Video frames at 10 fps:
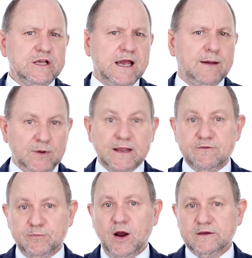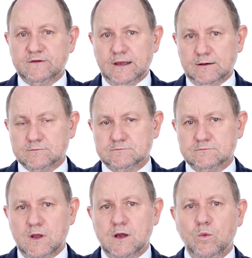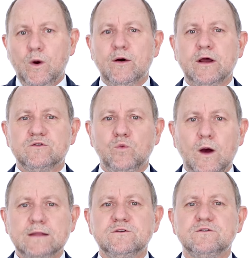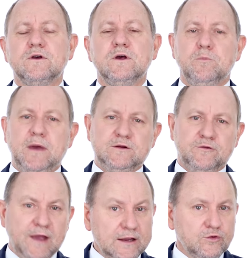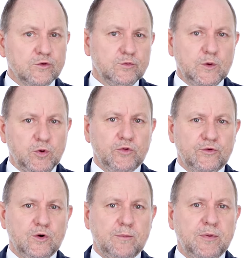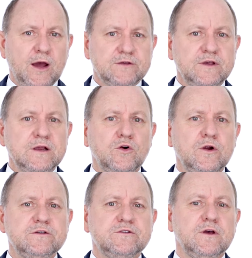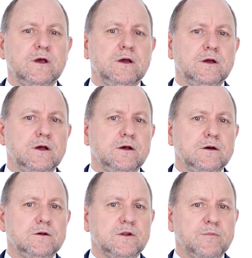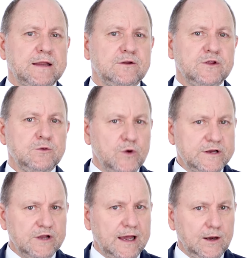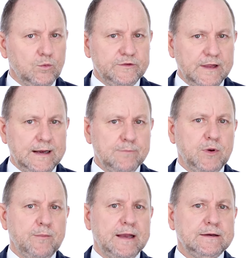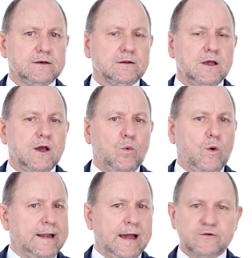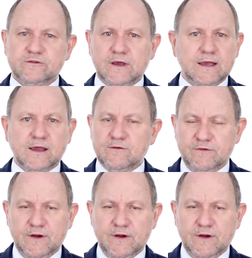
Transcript: decoupling of pricing. Whereas once manufacturers would put through a price increase, the retailer would then implement it. We're now seeing in